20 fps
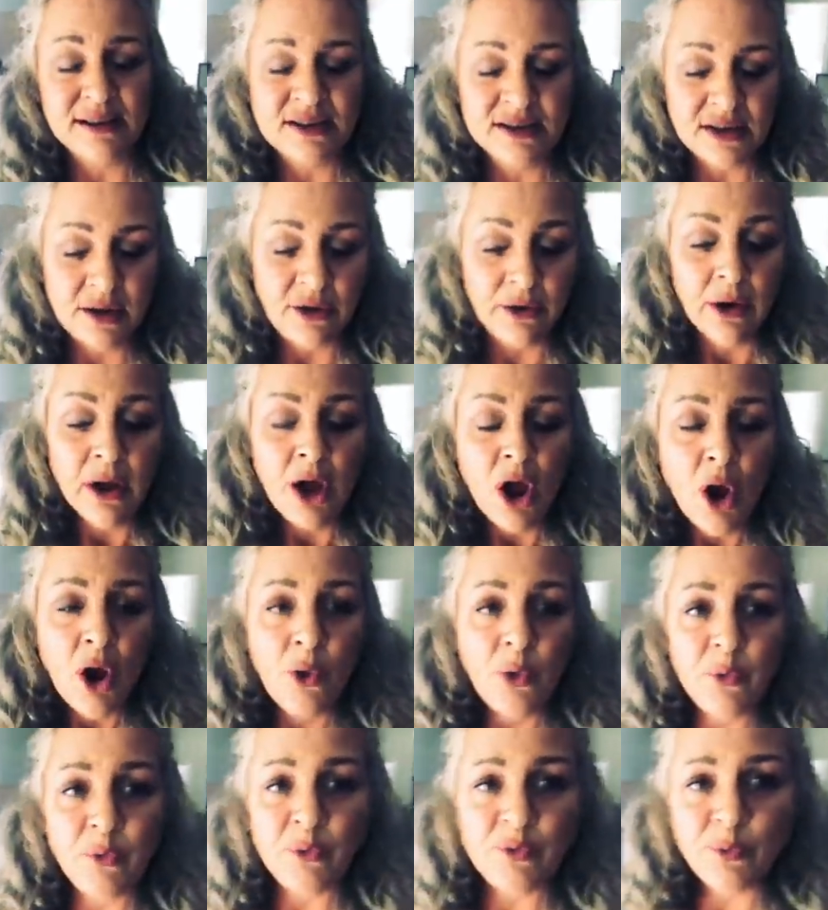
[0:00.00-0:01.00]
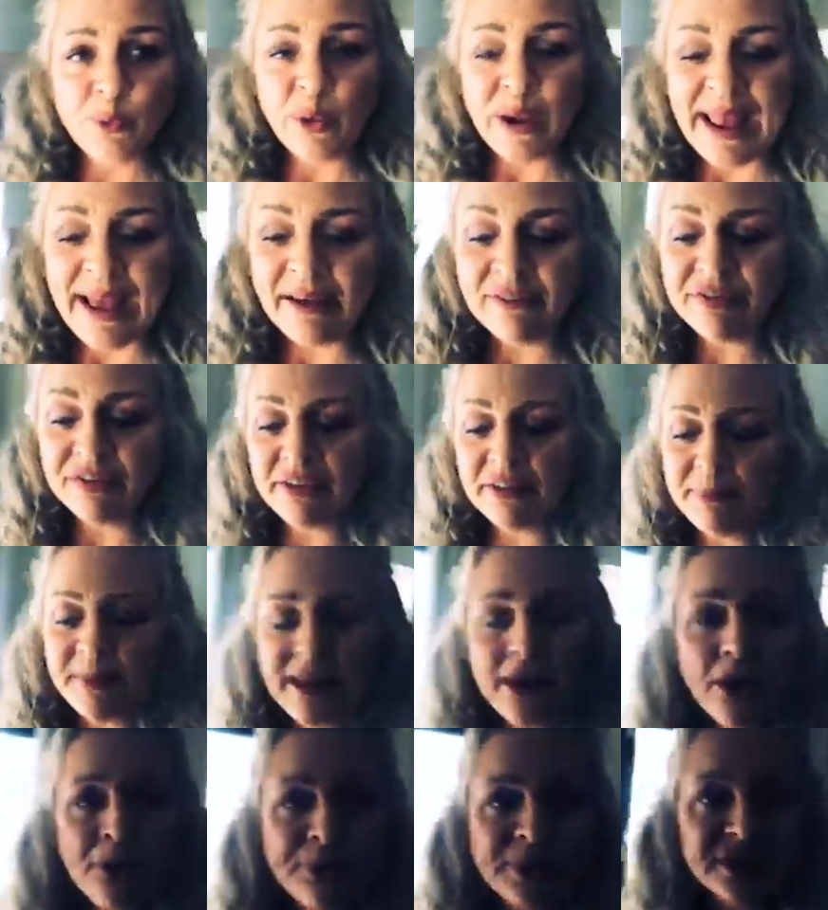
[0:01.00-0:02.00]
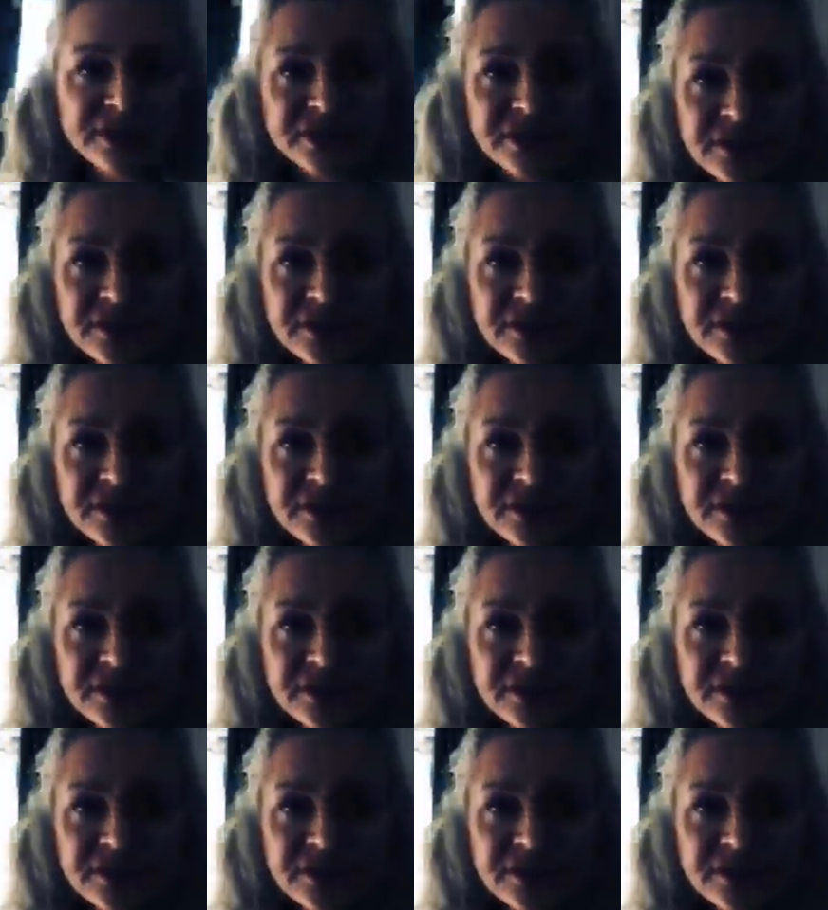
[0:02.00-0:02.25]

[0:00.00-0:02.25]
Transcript: So we have to be open to